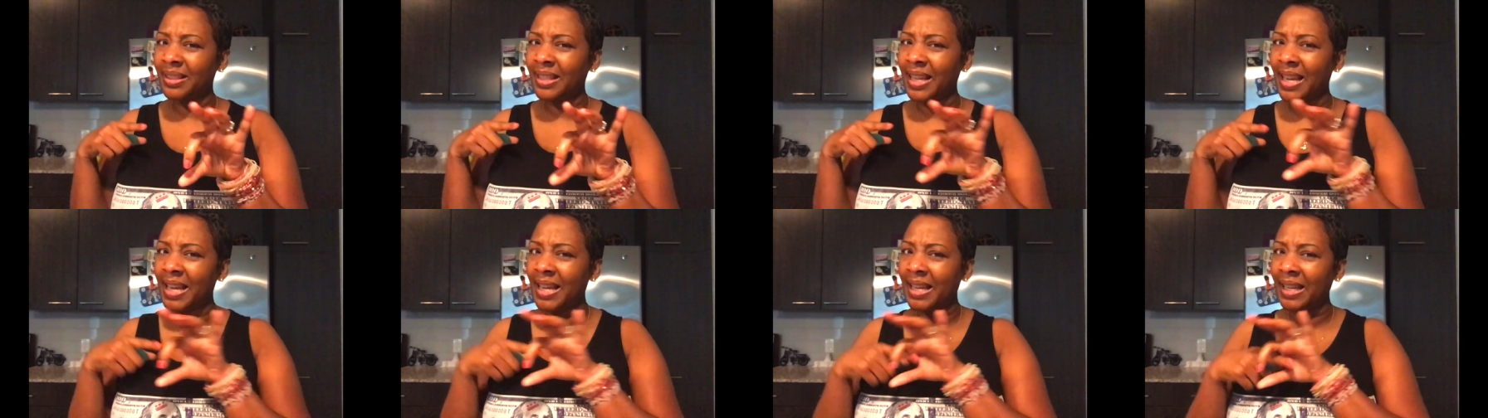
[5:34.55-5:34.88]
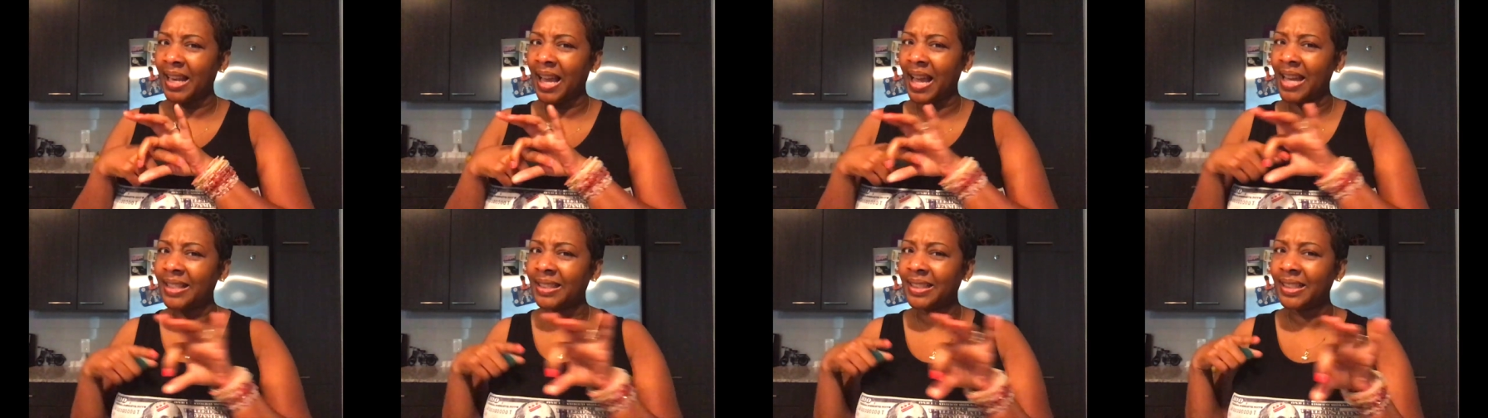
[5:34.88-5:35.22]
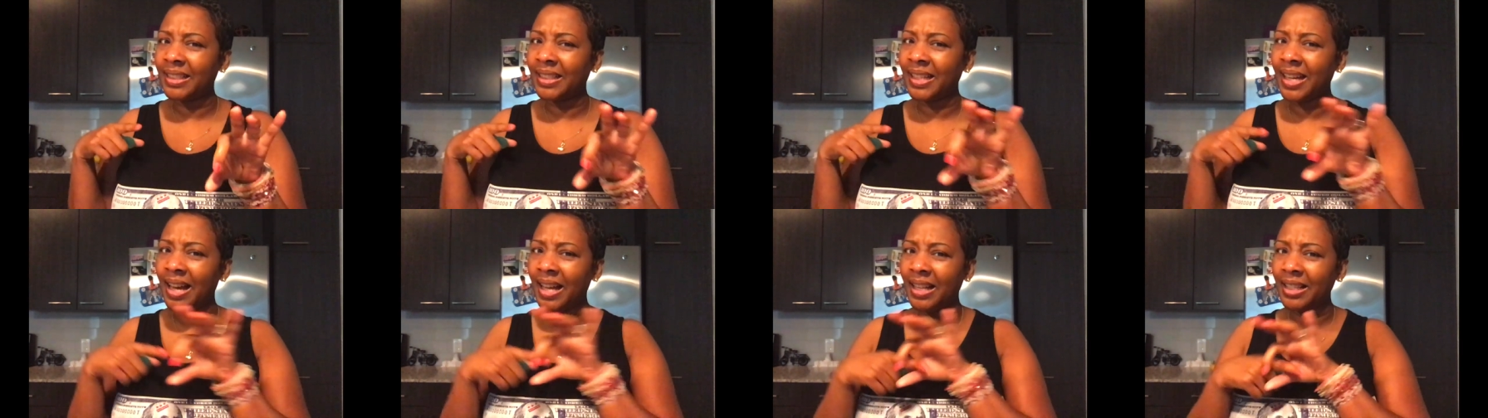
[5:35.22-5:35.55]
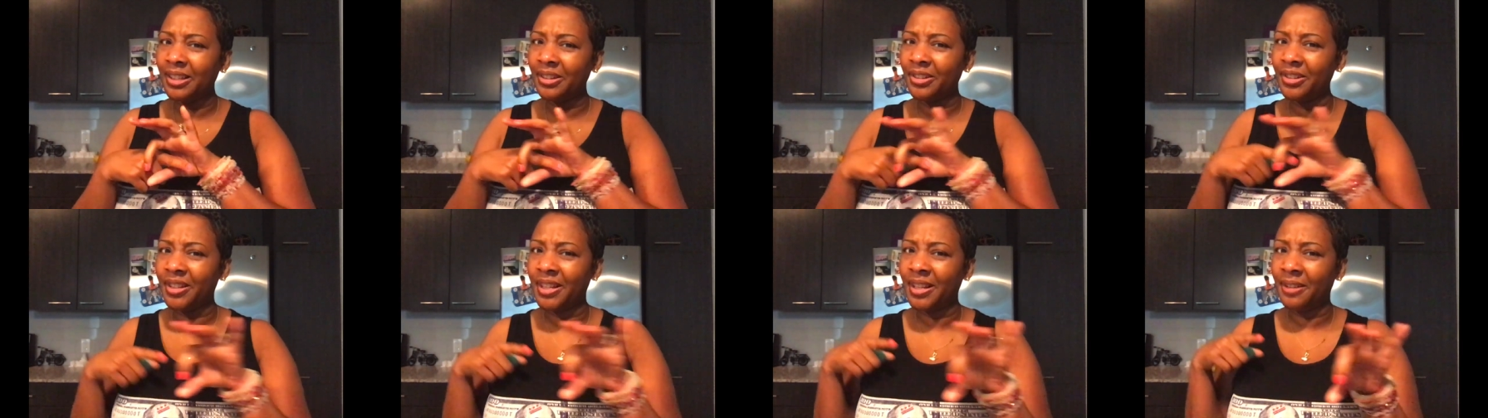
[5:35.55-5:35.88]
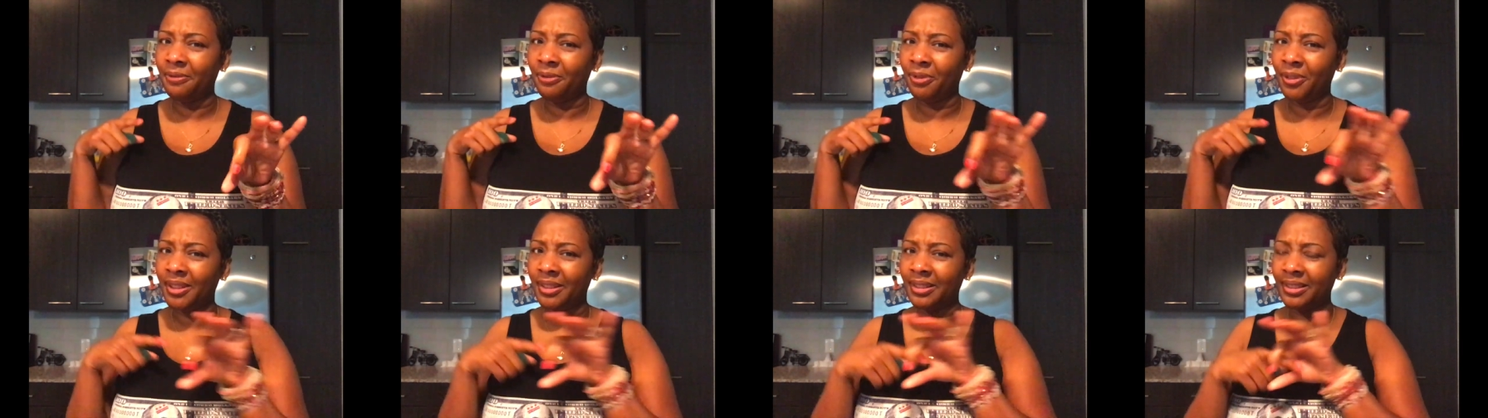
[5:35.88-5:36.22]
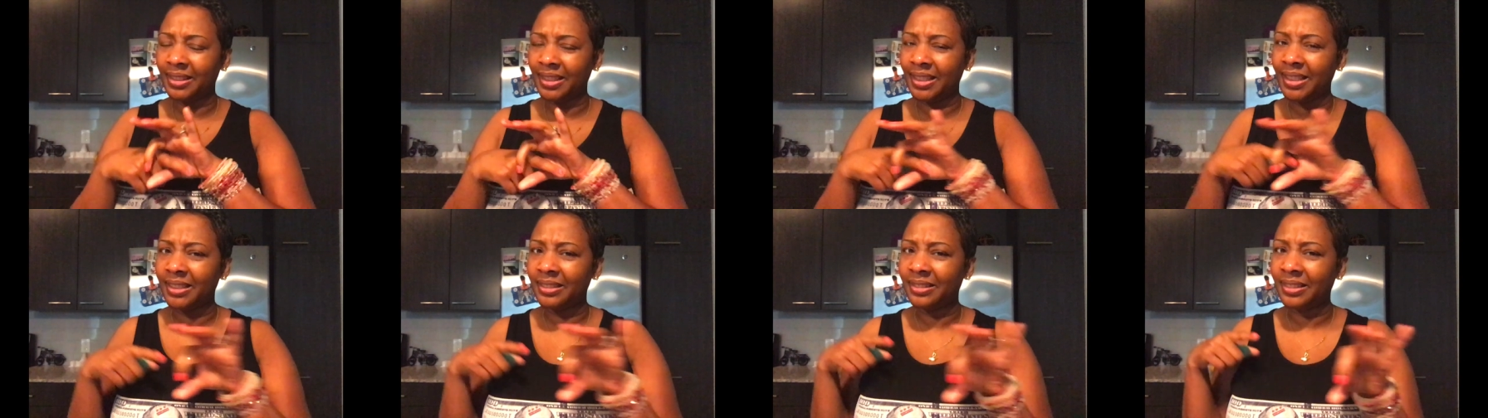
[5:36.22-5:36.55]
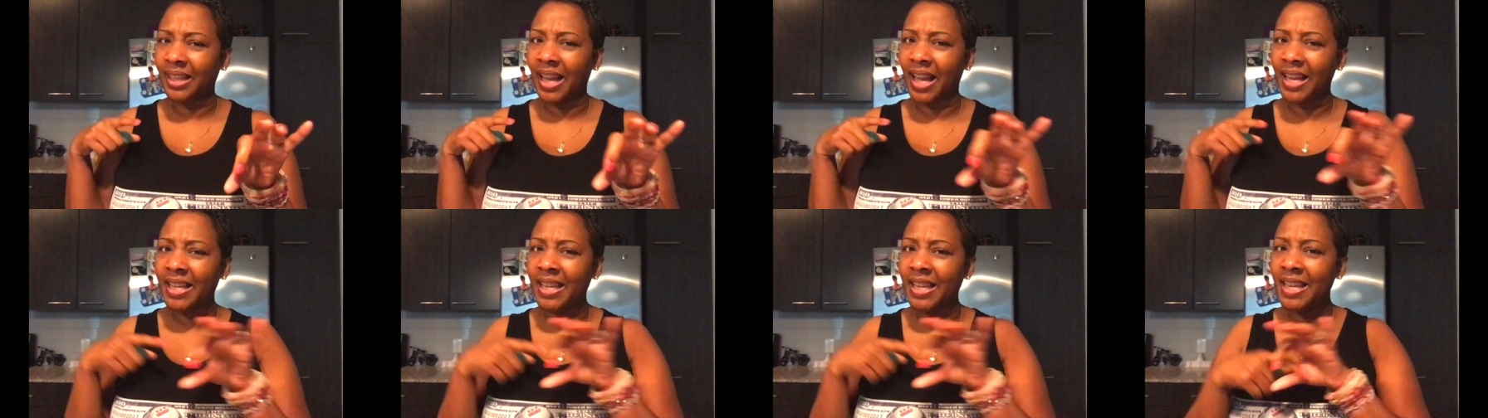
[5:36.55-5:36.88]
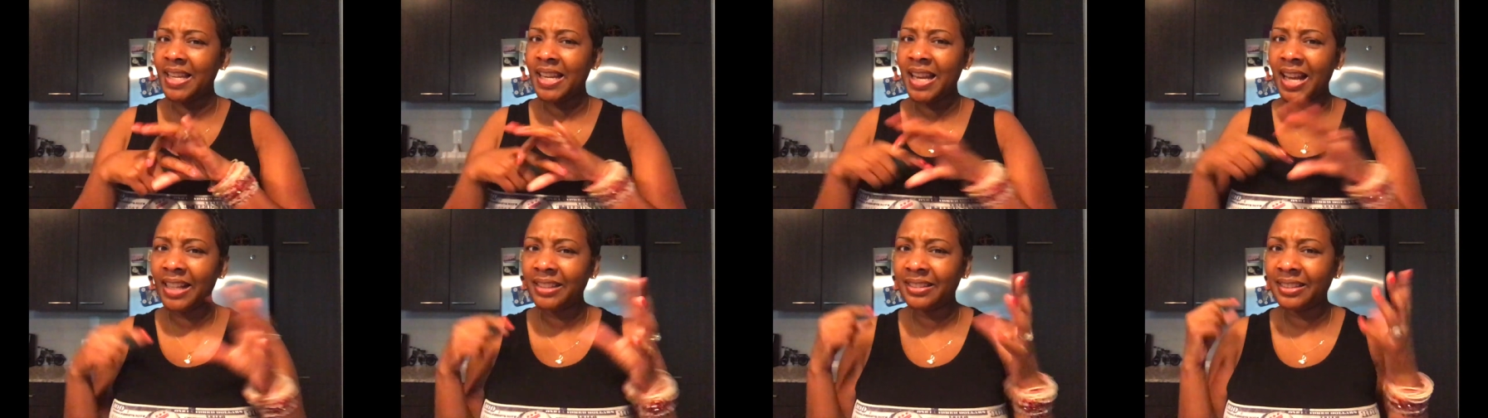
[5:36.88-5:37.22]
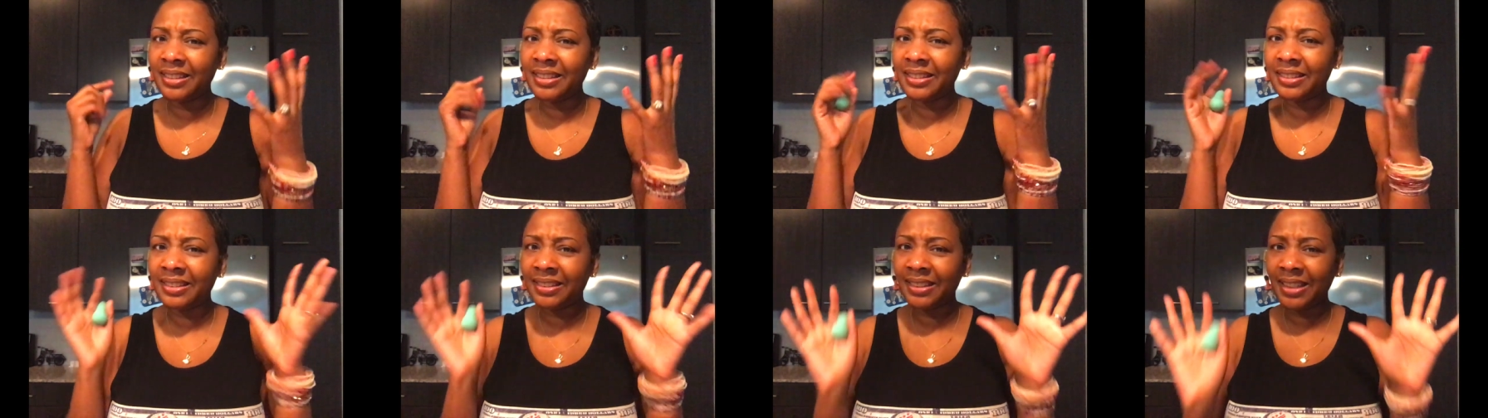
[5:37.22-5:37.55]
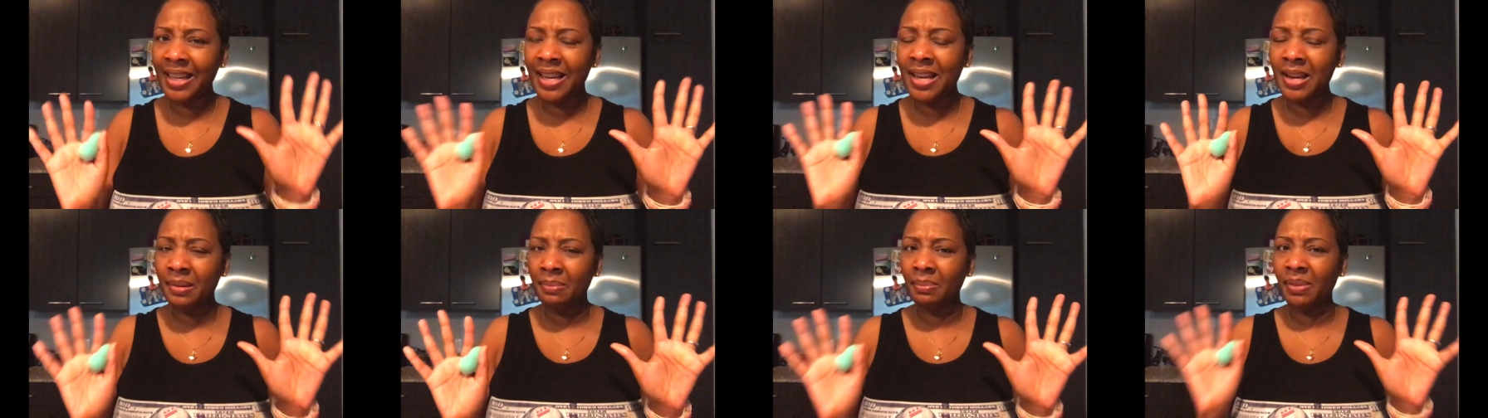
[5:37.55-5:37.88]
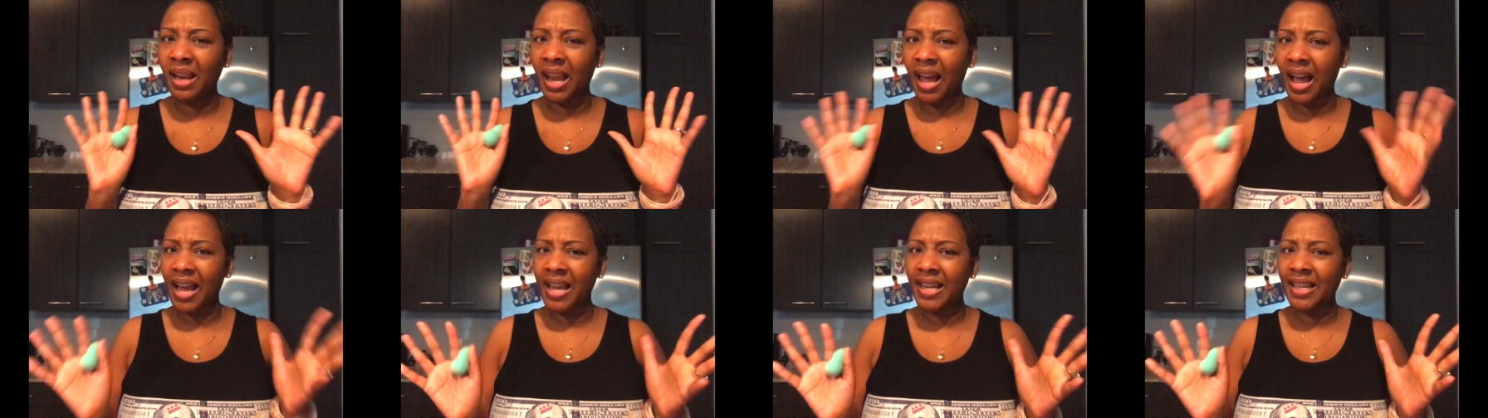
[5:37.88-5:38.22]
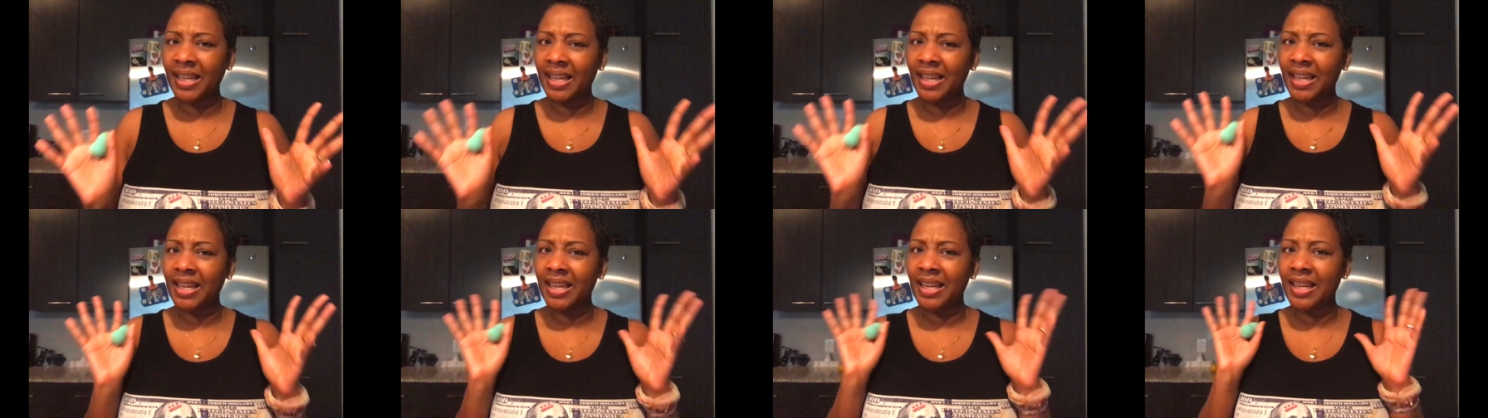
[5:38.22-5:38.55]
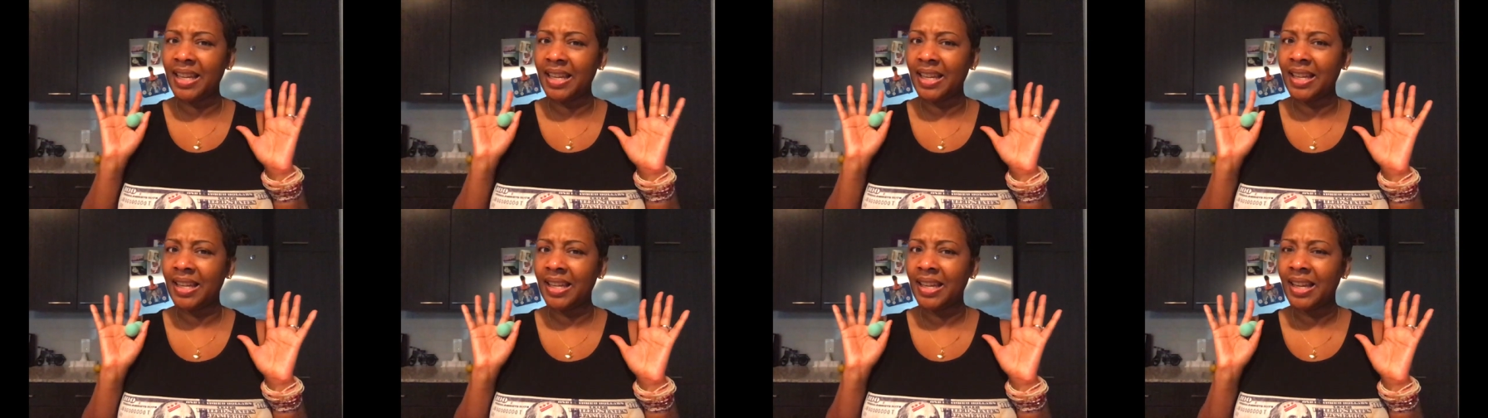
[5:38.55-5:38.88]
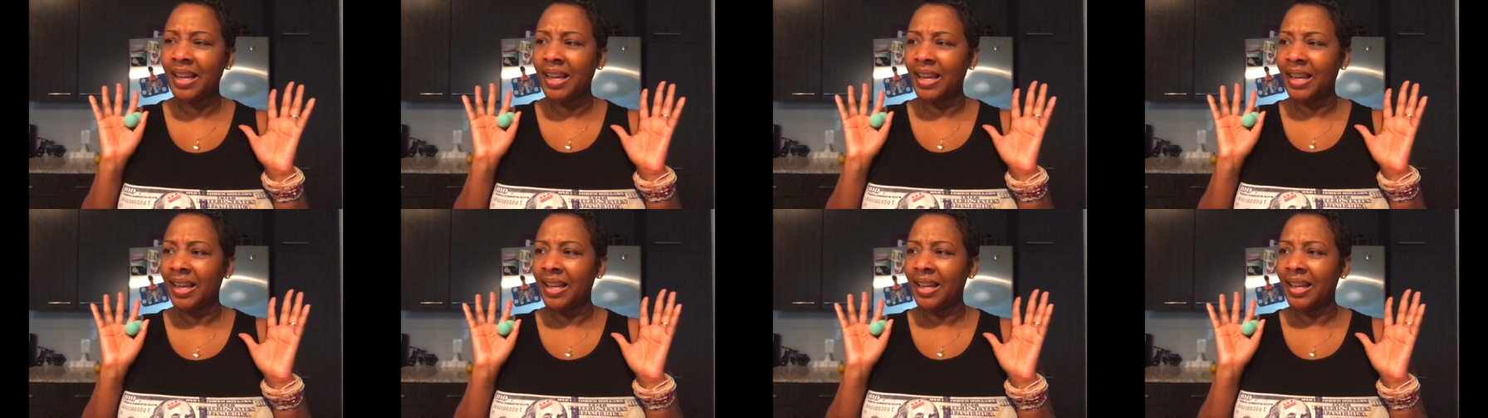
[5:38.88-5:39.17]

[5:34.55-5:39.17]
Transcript: saying like the color differences like he doesn't seem like he